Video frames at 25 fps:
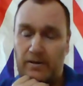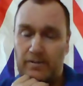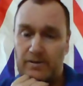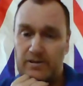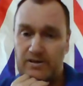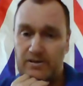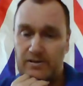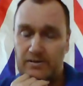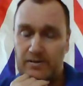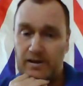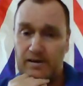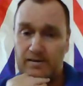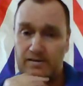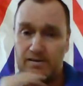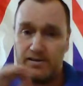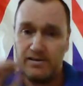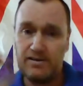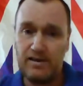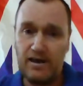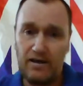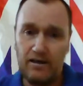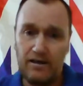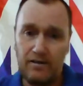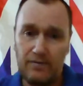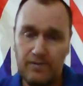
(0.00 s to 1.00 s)
Up until now, as
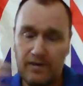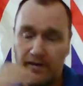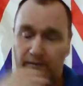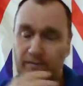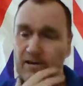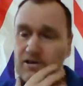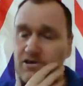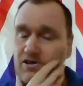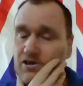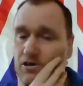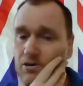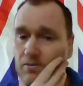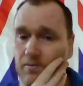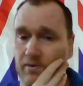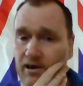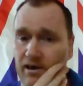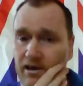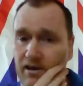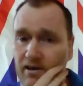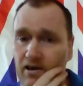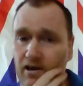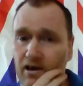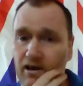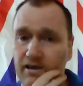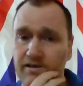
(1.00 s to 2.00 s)
I say, I've had too
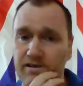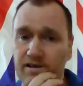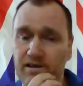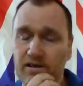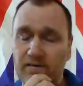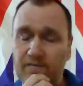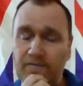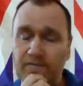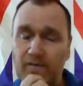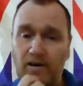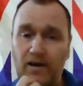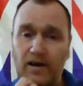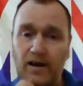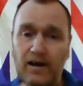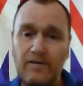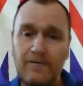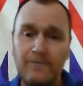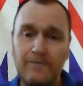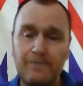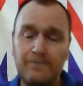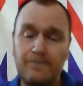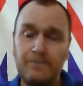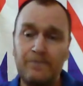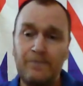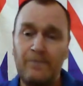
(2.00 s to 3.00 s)
many irons in the
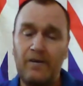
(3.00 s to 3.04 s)
fire.